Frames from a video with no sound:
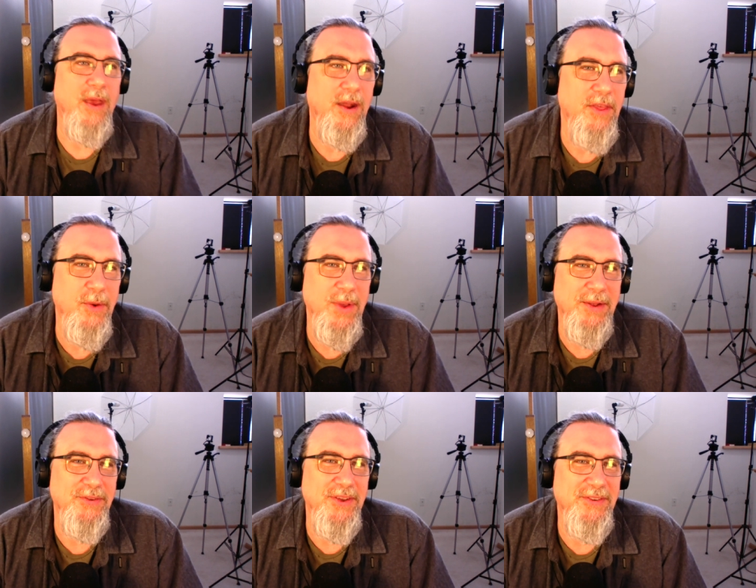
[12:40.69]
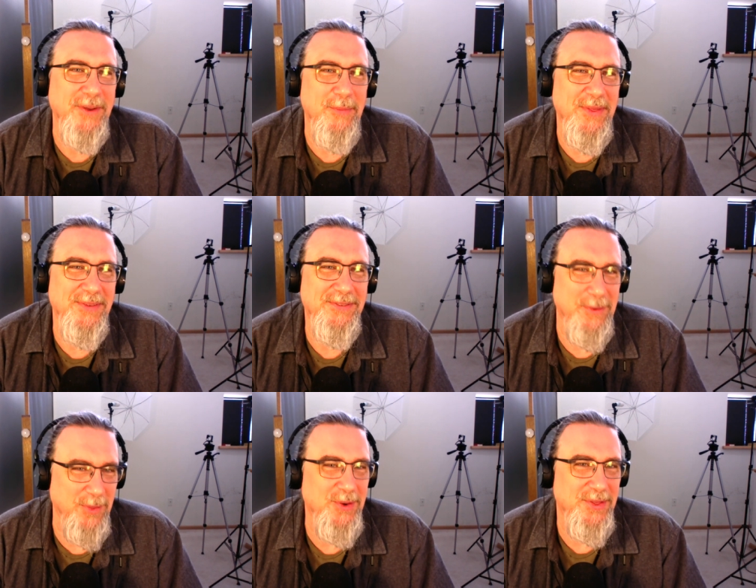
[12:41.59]
And I think we can see some of the
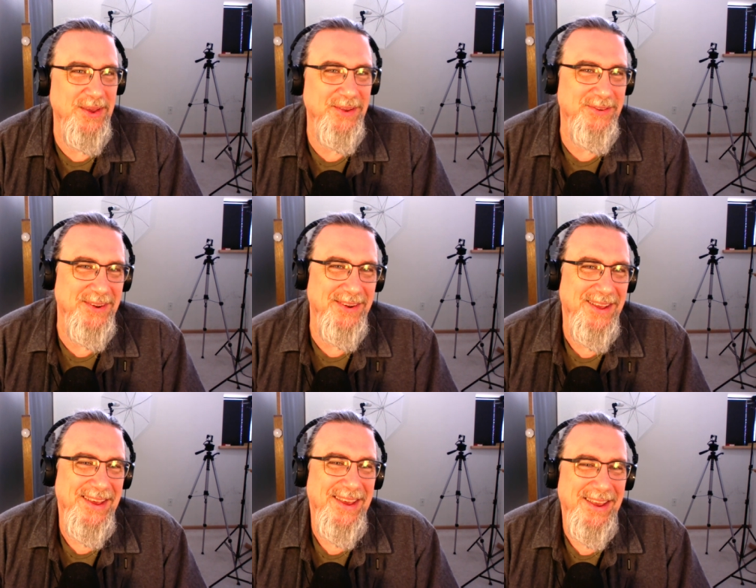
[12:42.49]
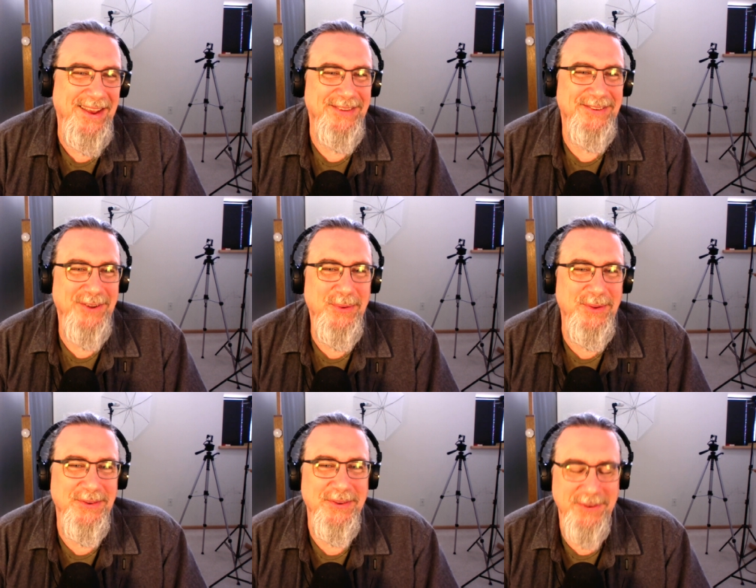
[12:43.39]
similar things in
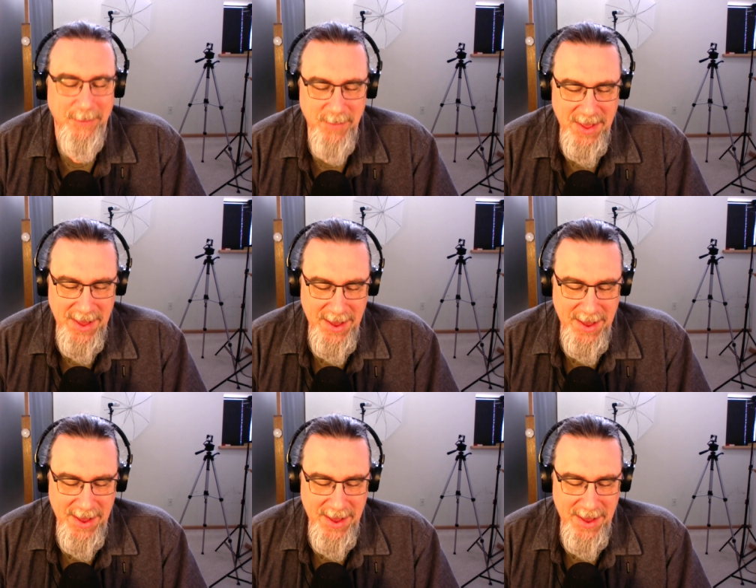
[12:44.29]
Stoicism,